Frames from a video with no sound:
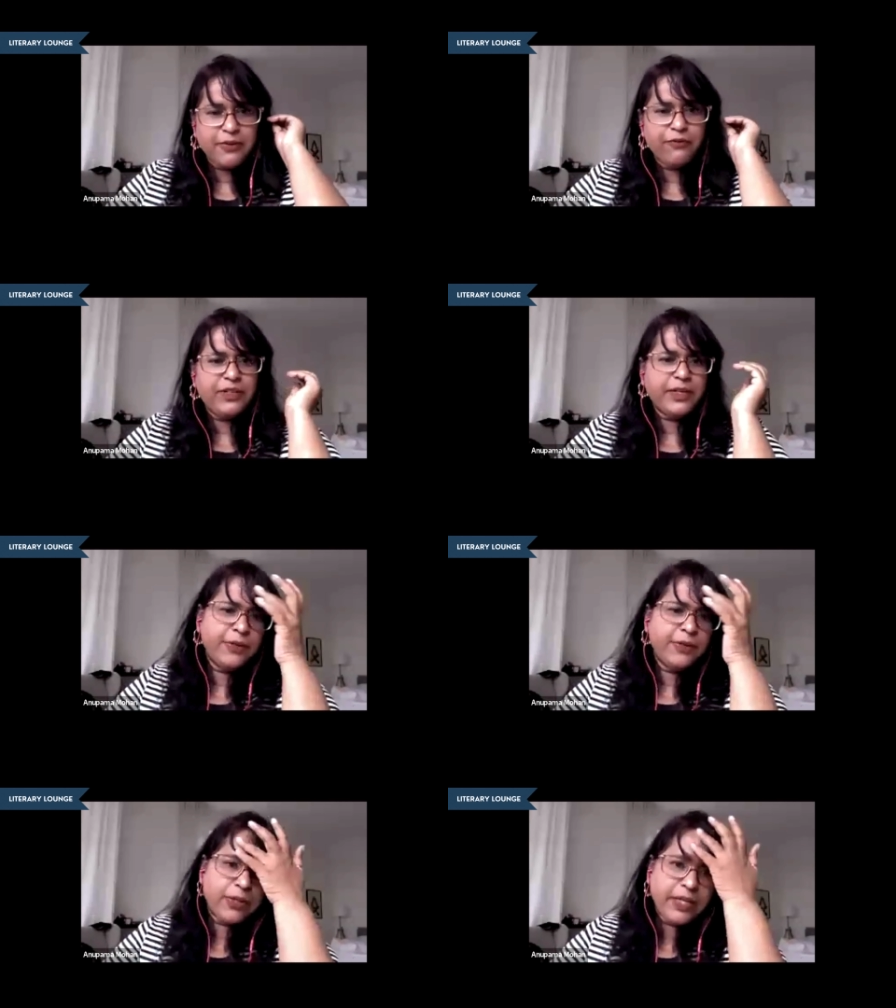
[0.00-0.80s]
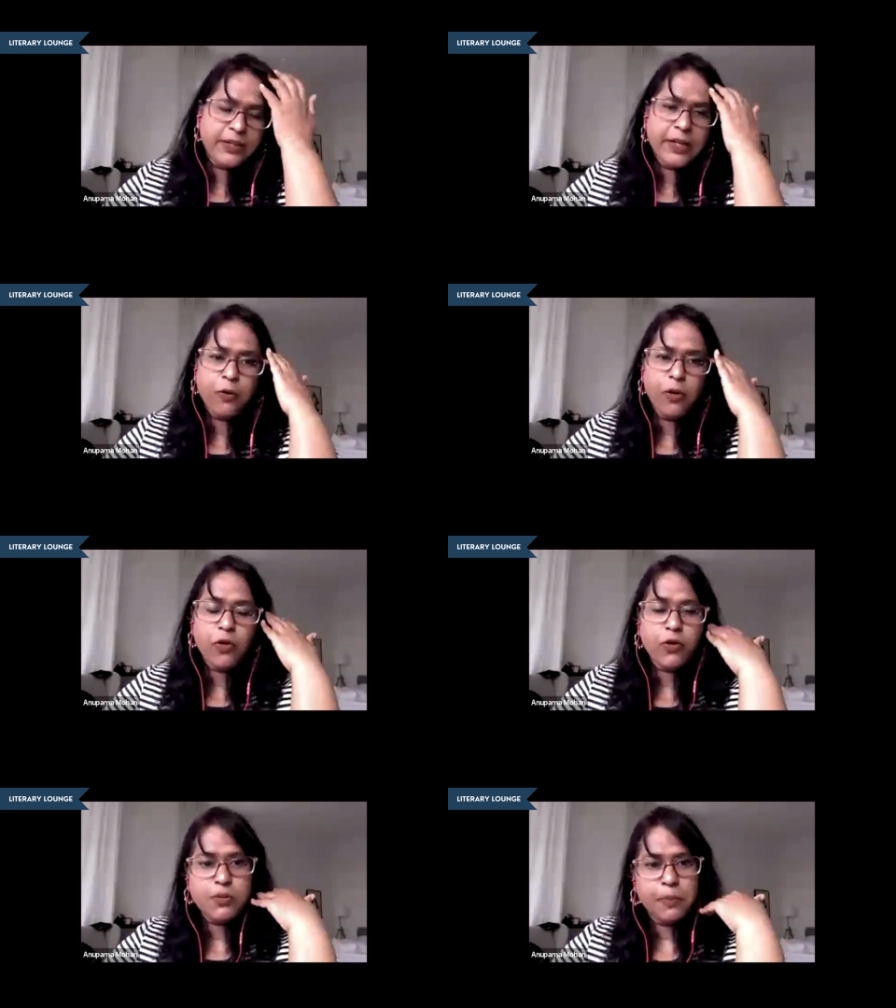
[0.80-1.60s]
and we tend to think that all
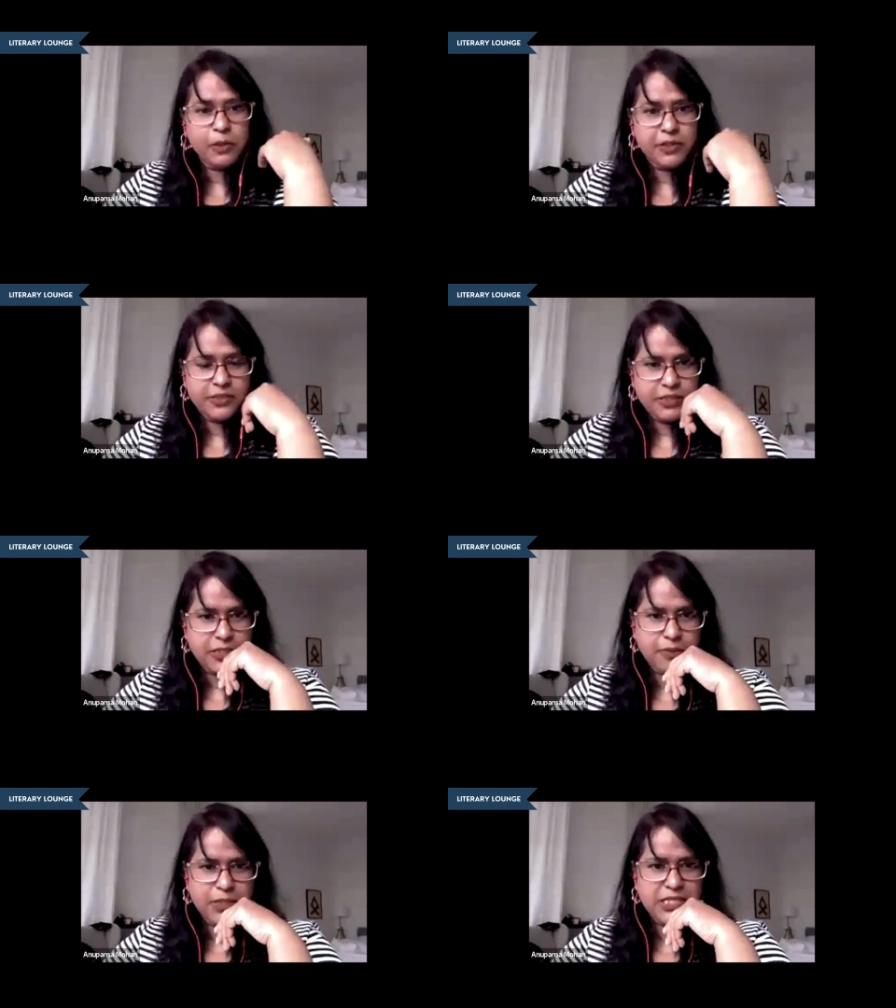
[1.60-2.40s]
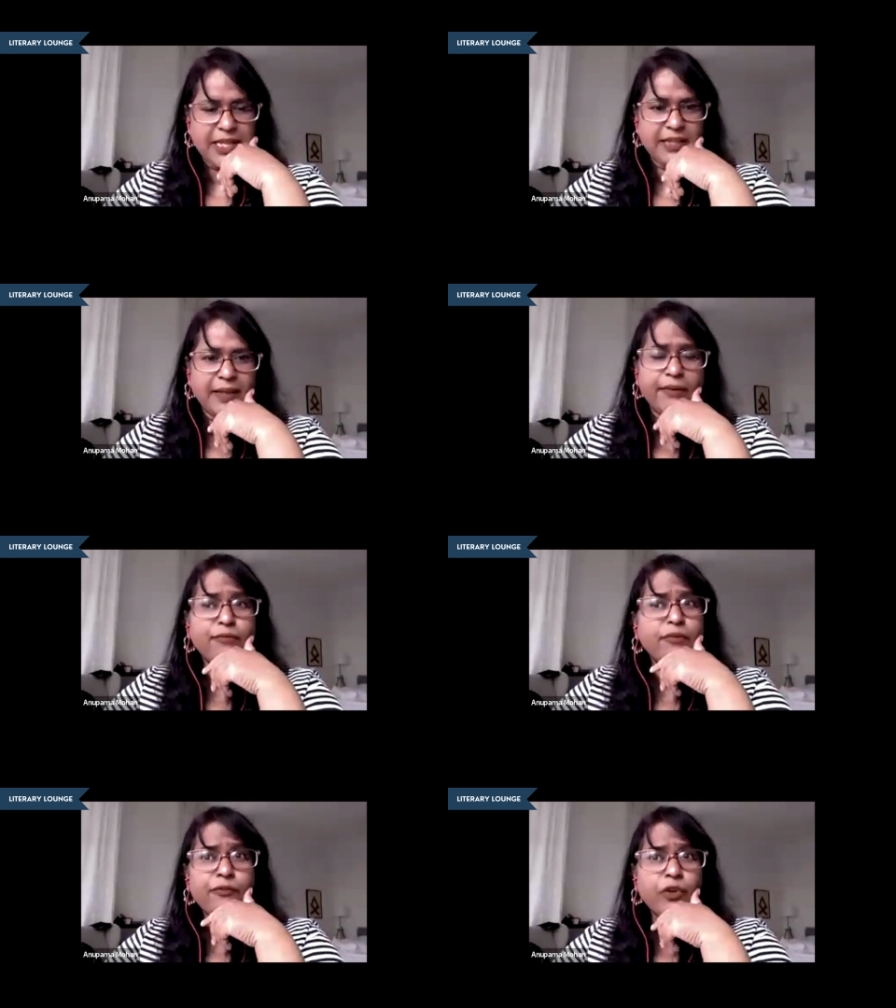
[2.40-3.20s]
cosmopolitanism is like that,
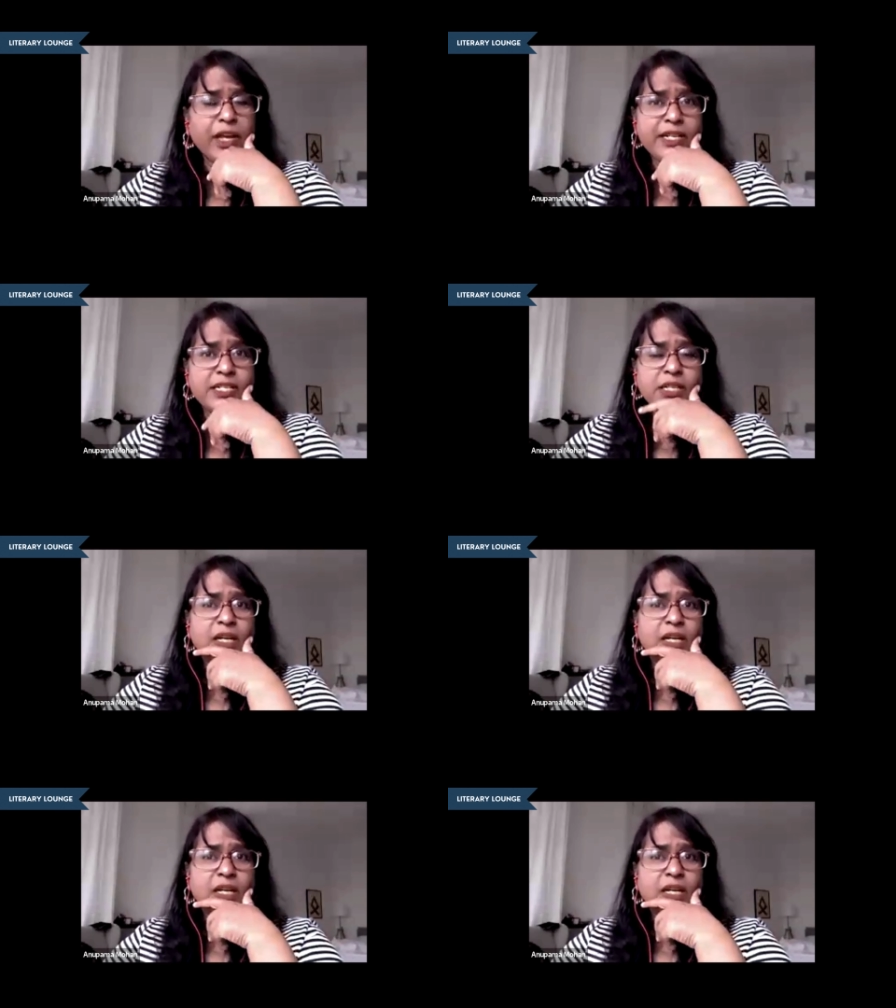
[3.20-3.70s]
and we forget